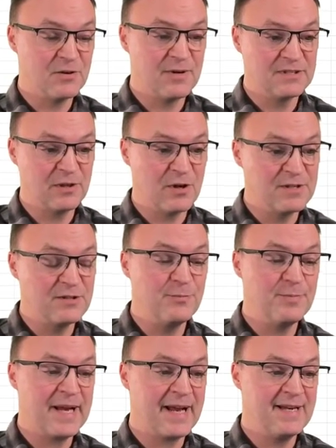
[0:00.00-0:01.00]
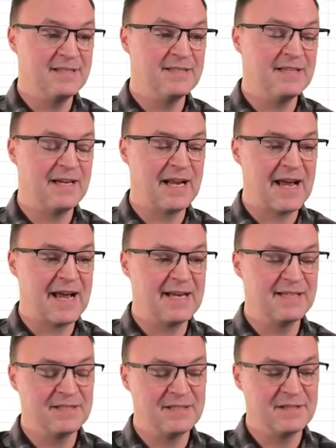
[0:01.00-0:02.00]
So as long as you paste it
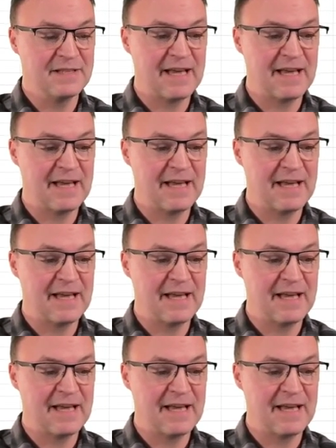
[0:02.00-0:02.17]
as